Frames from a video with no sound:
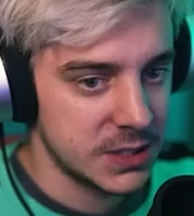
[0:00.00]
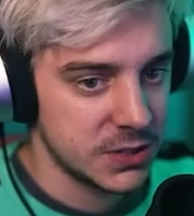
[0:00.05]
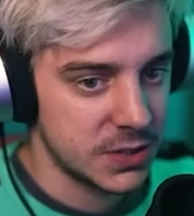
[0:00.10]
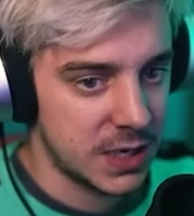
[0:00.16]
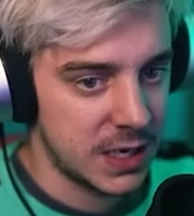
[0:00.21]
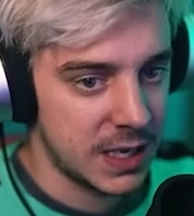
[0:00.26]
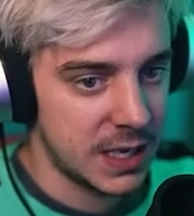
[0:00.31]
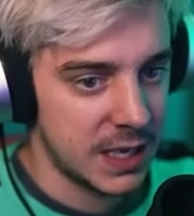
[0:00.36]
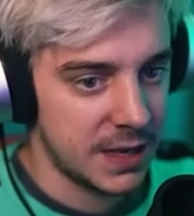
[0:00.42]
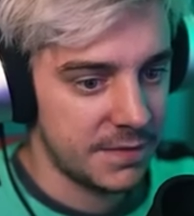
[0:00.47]

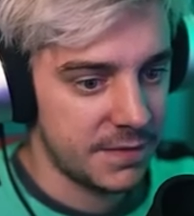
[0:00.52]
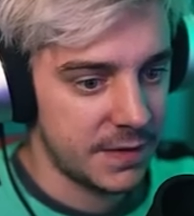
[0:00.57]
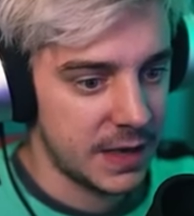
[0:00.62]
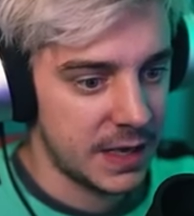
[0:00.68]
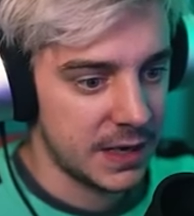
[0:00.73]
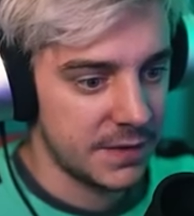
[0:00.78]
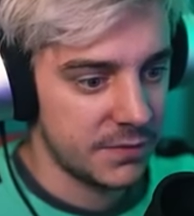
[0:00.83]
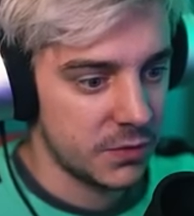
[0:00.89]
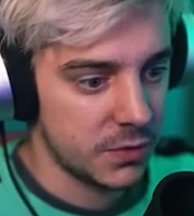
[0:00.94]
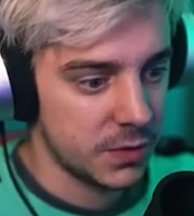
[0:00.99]
Try F, out
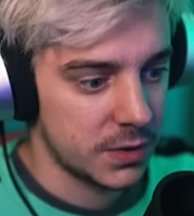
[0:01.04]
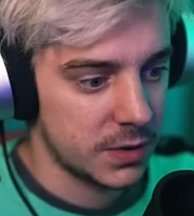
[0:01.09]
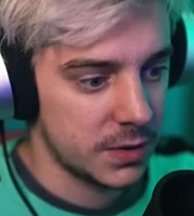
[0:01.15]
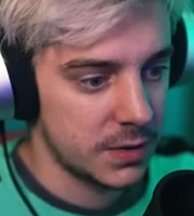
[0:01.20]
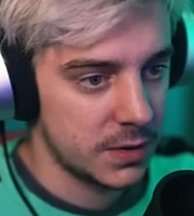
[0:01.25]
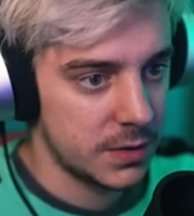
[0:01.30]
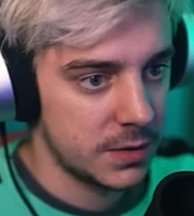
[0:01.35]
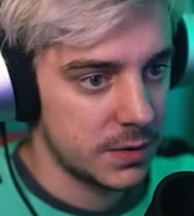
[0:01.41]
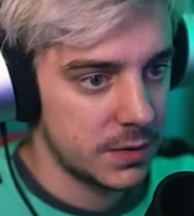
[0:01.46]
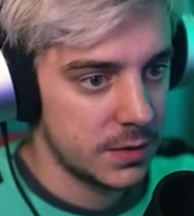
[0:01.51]
of order.
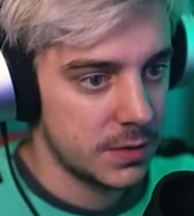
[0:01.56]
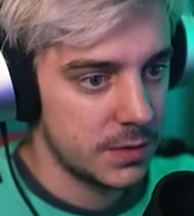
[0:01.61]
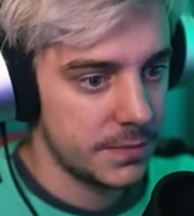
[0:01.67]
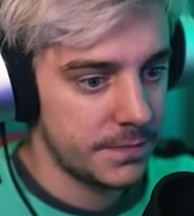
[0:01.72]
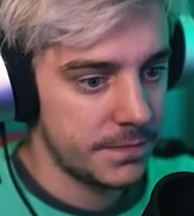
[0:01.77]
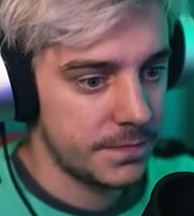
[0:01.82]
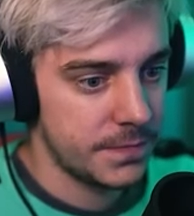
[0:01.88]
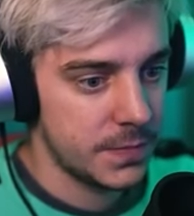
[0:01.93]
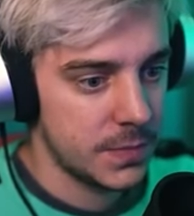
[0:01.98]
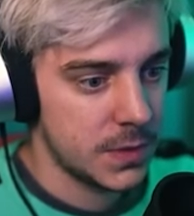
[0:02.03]

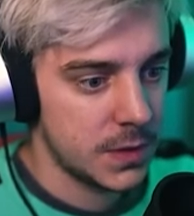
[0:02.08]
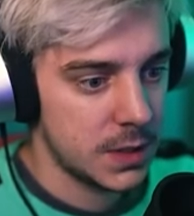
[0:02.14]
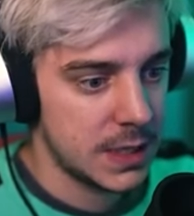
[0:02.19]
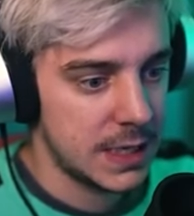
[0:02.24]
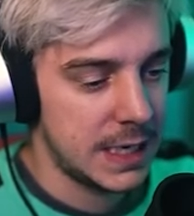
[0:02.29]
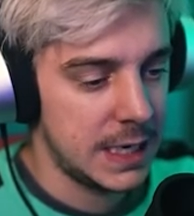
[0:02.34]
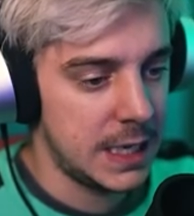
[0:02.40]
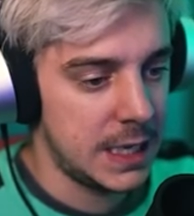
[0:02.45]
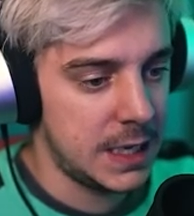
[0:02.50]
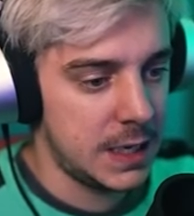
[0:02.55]

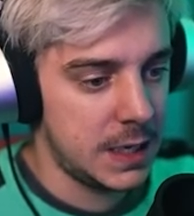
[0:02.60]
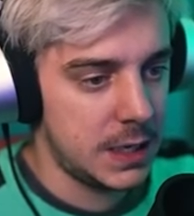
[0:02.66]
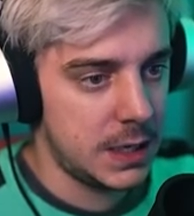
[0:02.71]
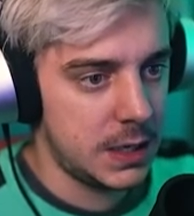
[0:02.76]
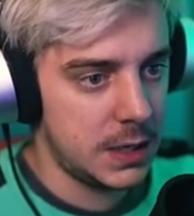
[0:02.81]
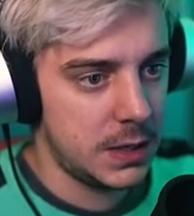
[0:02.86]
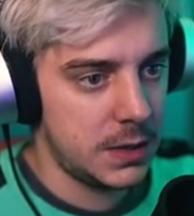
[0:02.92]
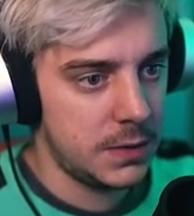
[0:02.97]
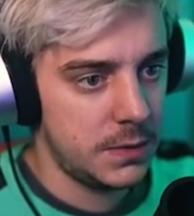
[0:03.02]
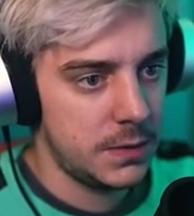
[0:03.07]

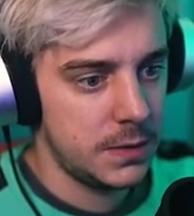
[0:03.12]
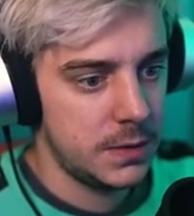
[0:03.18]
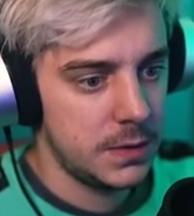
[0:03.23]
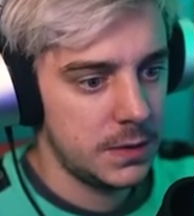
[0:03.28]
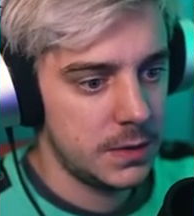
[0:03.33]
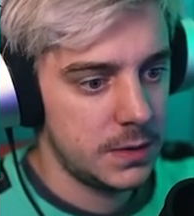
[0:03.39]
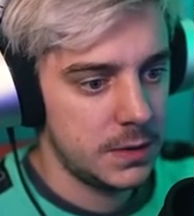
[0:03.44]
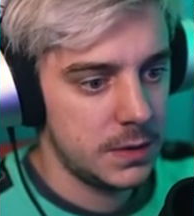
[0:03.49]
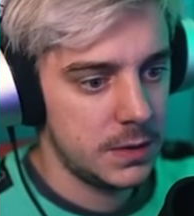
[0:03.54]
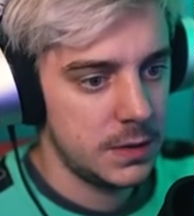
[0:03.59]
Hello?
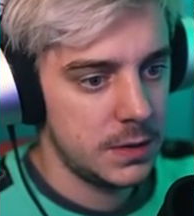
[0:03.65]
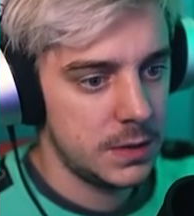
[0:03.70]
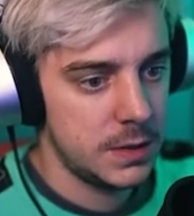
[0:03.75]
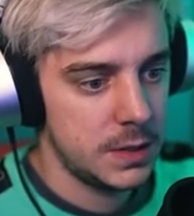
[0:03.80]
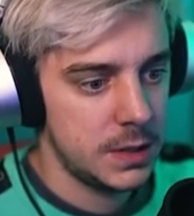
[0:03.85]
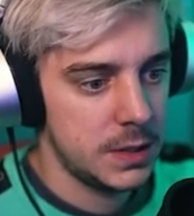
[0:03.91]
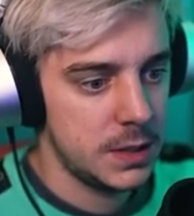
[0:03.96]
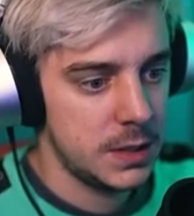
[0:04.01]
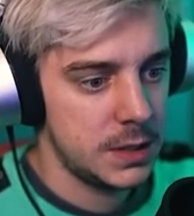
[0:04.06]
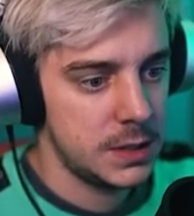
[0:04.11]

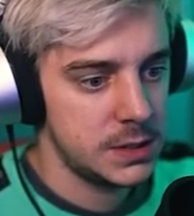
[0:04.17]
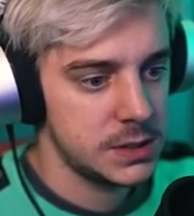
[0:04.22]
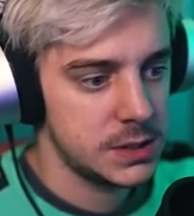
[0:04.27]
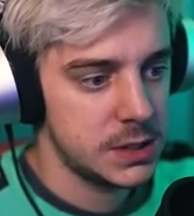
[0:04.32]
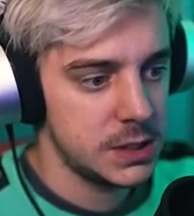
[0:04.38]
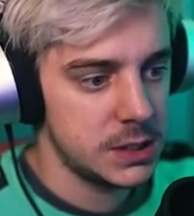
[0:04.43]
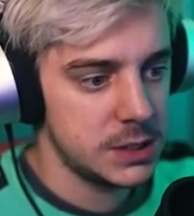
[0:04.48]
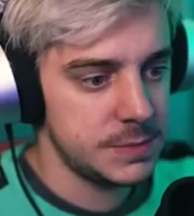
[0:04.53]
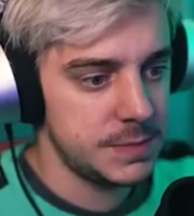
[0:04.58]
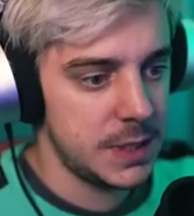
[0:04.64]

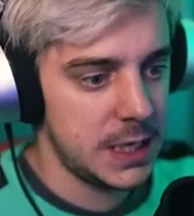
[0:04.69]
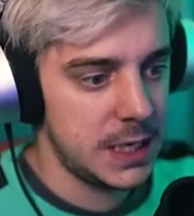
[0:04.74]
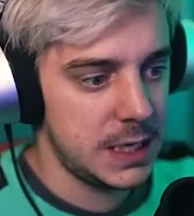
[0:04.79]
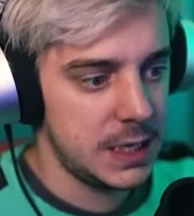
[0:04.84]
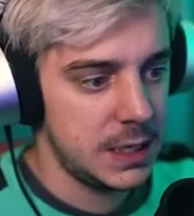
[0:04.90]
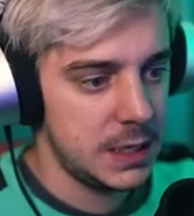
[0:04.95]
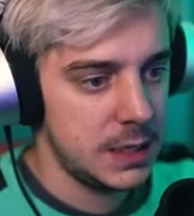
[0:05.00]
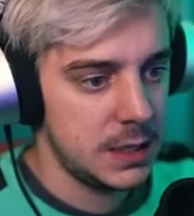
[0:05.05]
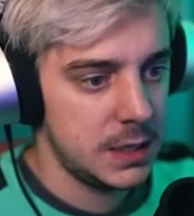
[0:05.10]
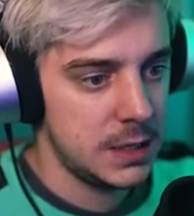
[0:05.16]
Excuse me.
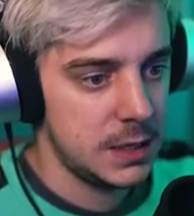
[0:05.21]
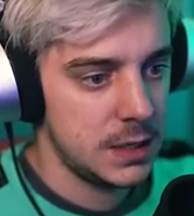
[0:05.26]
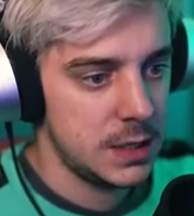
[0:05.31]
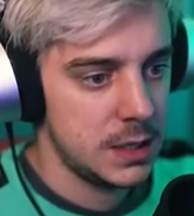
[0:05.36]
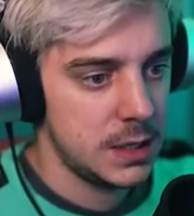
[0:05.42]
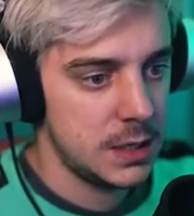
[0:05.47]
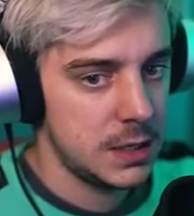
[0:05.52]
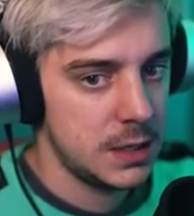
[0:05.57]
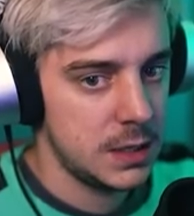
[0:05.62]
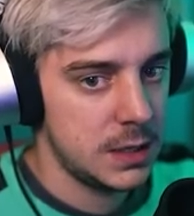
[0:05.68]

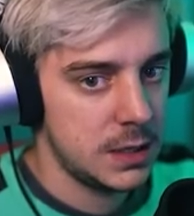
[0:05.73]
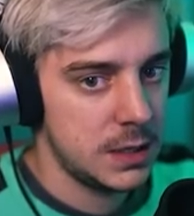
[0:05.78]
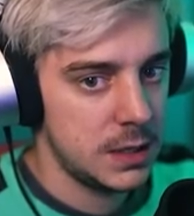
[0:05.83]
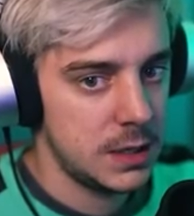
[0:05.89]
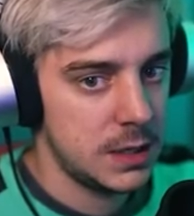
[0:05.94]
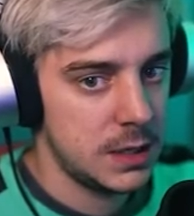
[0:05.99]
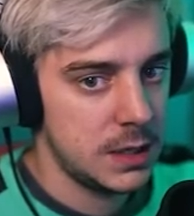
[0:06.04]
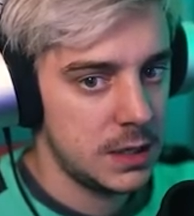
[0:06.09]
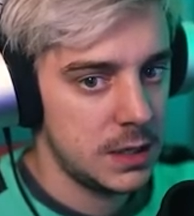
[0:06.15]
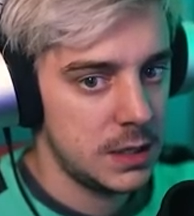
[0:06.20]

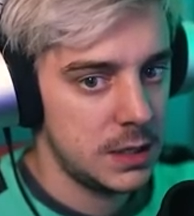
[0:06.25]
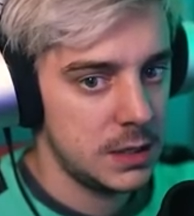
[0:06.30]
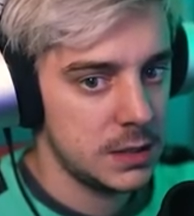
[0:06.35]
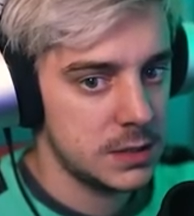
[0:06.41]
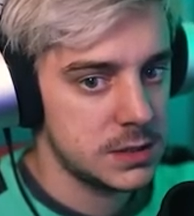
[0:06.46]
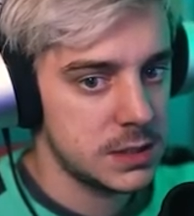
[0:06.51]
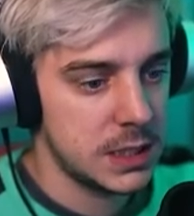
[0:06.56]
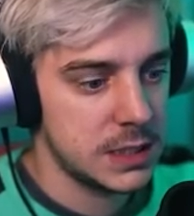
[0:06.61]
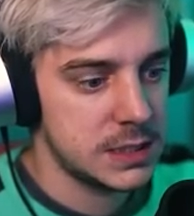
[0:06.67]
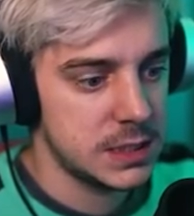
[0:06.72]

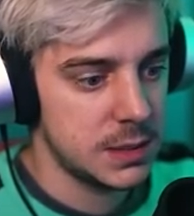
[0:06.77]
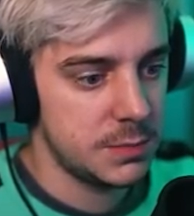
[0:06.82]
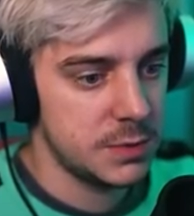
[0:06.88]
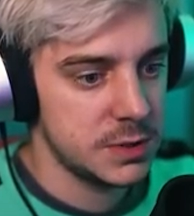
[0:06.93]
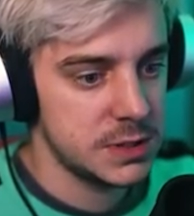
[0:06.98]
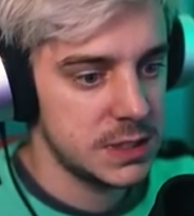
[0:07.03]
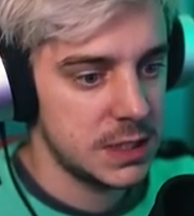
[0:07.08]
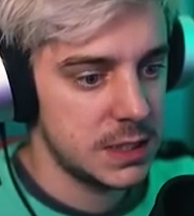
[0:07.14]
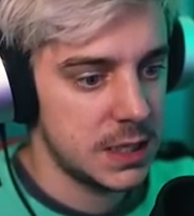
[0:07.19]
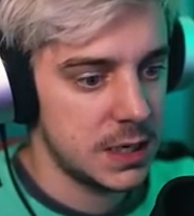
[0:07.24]
Looks like
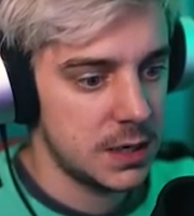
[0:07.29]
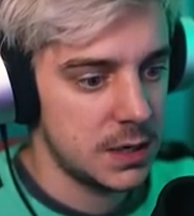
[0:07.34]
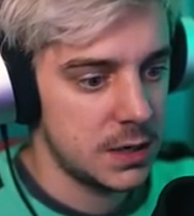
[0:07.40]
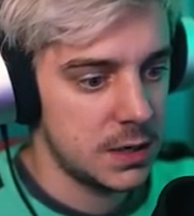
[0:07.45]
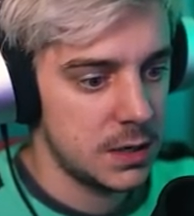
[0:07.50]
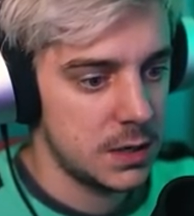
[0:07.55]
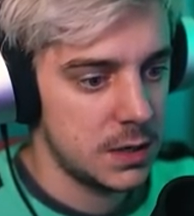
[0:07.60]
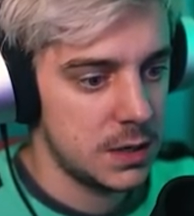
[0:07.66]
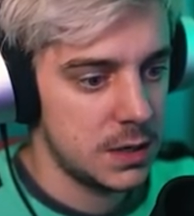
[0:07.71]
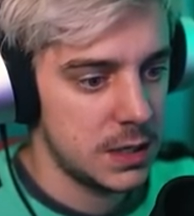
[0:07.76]
someone's in there.
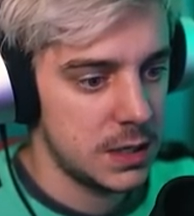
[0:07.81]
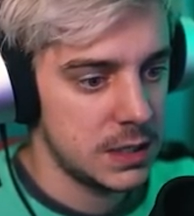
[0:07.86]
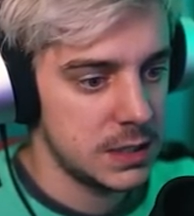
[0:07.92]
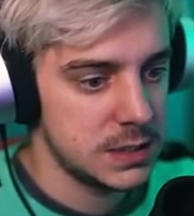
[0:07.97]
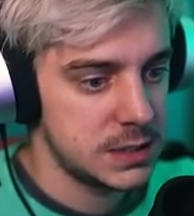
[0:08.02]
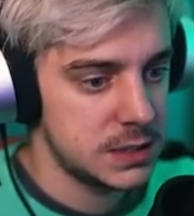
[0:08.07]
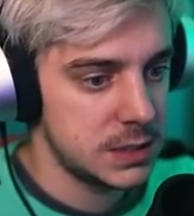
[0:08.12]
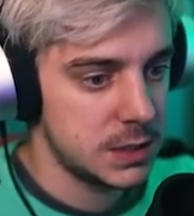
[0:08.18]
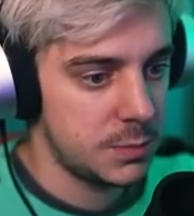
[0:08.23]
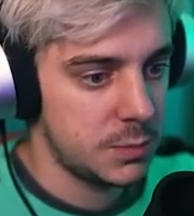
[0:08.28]
Is
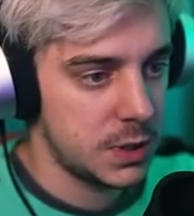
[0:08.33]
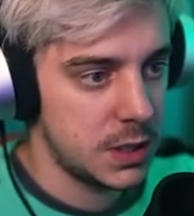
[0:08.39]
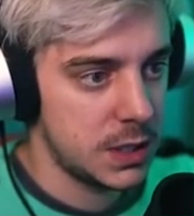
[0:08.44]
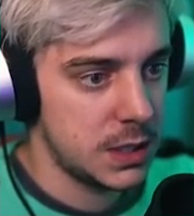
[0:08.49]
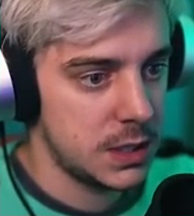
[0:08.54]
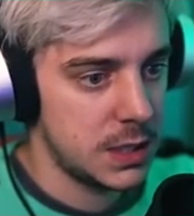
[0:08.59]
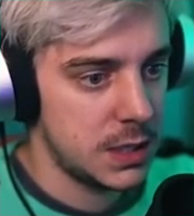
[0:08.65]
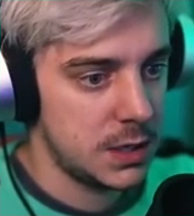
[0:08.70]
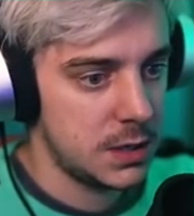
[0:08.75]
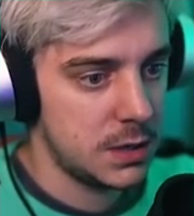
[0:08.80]
someone
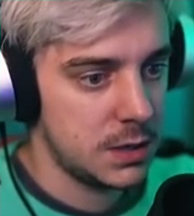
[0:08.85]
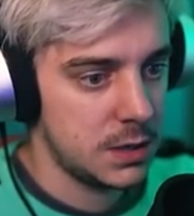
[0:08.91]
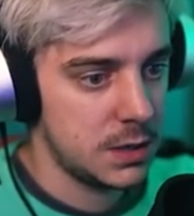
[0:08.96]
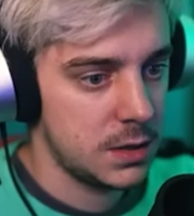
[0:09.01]
in there?